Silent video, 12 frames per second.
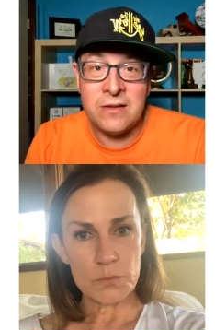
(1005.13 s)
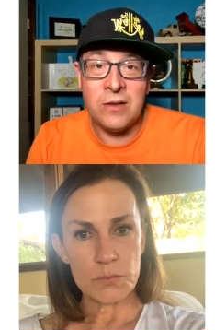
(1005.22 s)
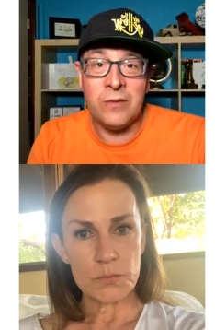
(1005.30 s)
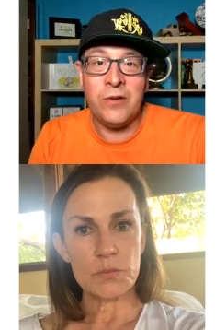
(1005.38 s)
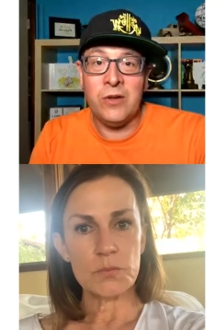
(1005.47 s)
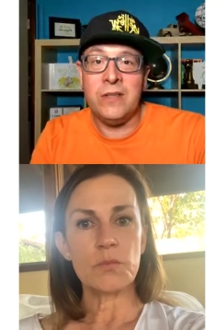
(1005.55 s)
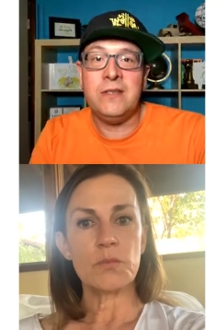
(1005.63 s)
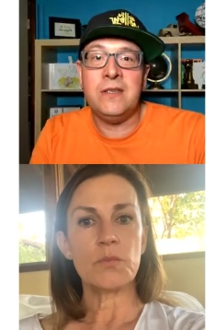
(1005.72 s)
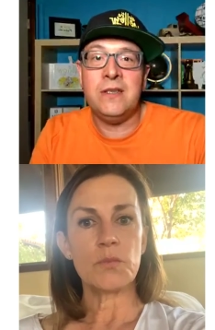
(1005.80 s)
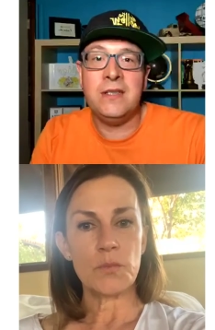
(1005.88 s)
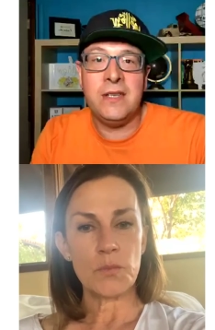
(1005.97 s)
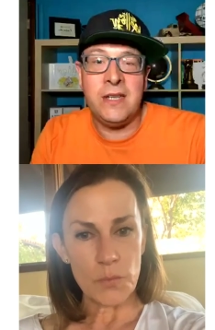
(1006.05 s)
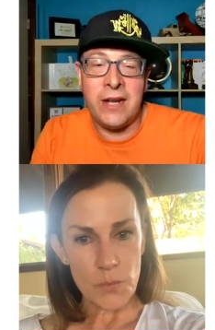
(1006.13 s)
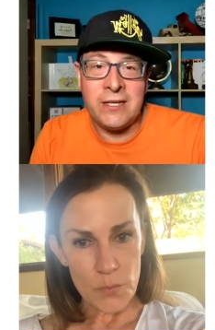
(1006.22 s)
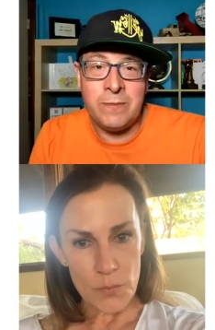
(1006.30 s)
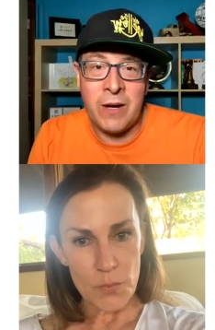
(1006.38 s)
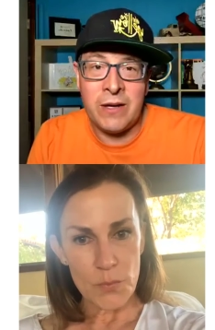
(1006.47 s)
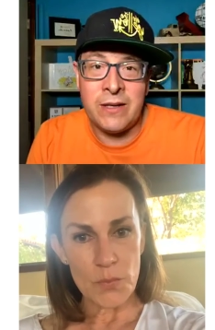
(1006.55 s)
Speaker 1: if you listen to Deedee and I's
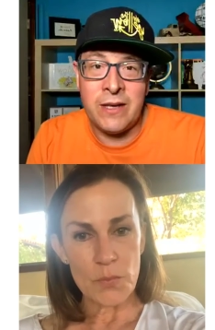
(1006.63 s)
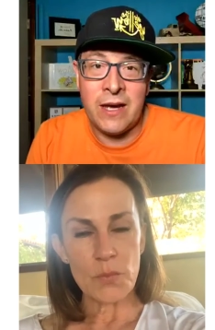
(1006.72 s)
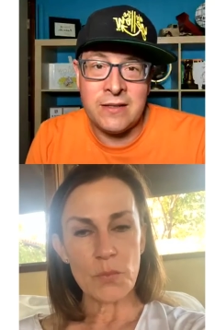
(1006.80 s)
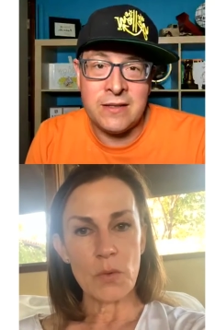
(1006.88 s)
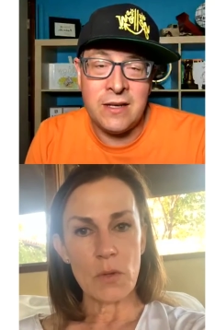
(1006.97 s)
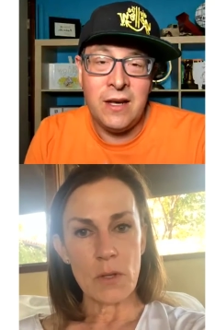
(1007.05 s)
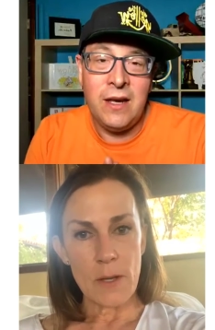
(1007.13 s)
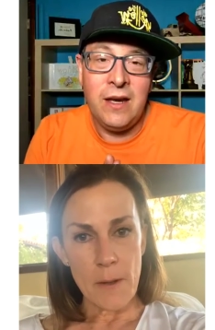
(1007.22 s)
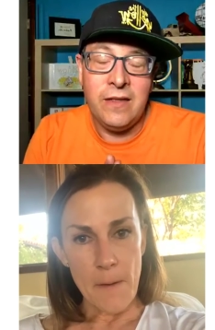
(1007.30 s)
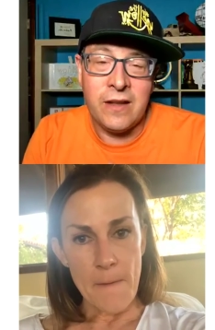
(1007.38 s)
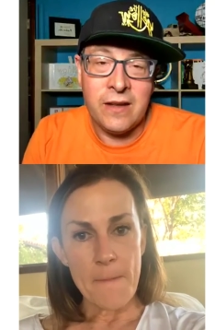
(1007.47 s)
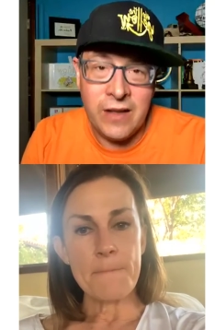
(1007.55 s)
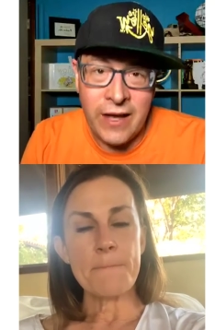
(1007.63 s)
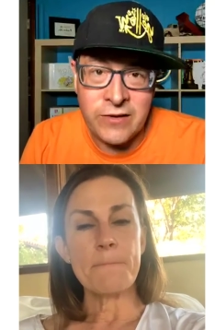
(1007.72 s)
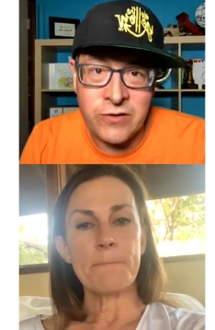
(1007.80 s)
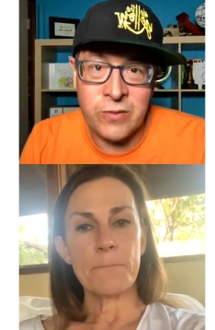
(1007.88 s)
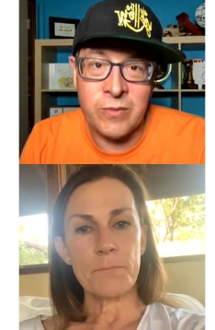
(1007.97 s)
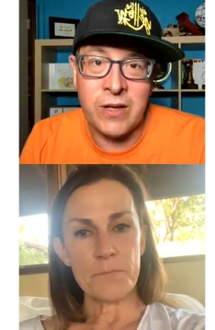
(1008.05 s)
podcast, the
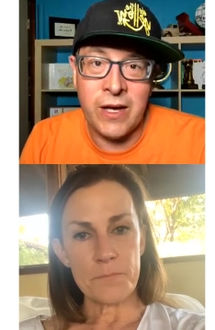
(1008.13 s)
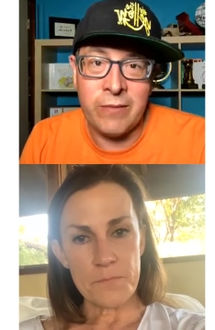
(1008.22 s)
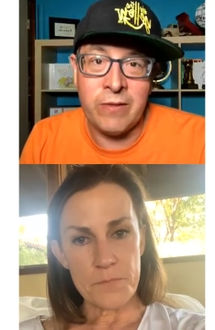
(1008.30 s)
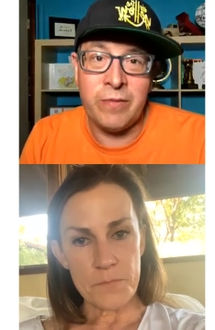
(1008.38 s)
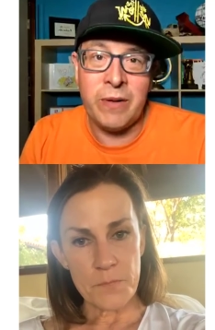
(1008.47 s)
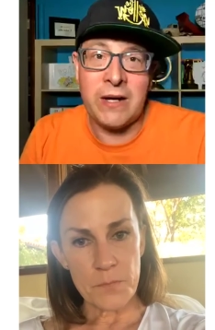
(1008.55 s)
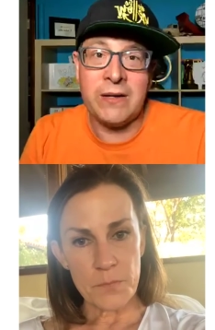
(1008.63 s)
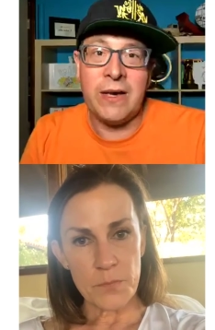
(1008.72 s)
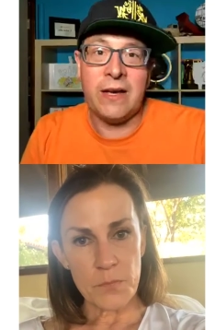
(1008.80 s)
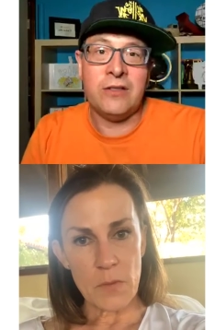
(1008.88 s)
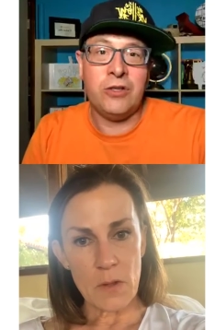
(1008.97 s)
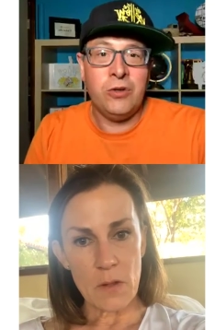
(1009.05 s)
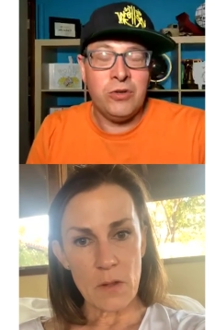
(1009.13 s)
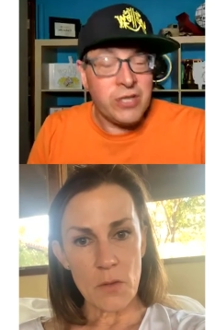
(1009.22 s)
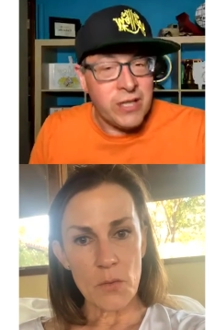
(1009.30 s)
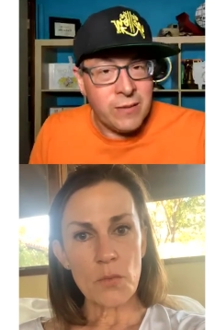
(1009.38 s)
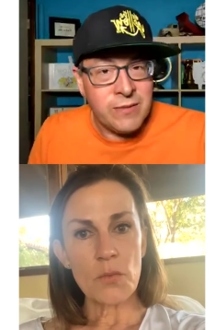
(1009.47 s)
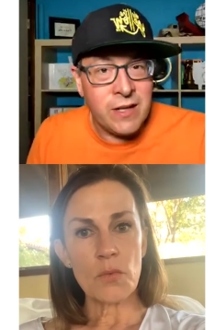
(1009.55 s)
Classroom Collaborative podcast usually
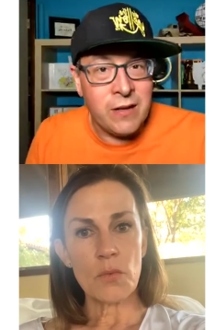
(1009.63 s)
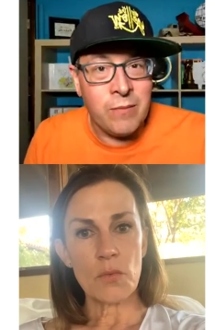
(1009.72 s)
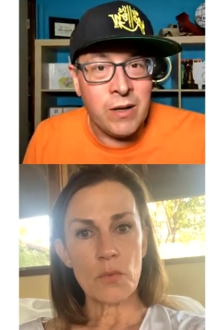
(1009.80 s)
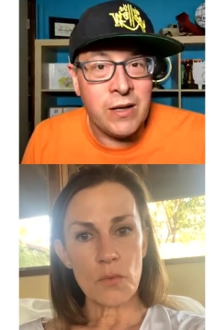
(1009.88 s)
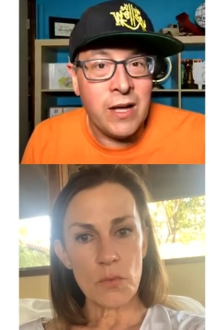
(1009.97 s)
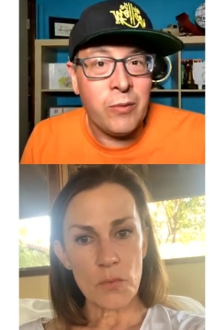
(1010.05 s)
comes out on Monday.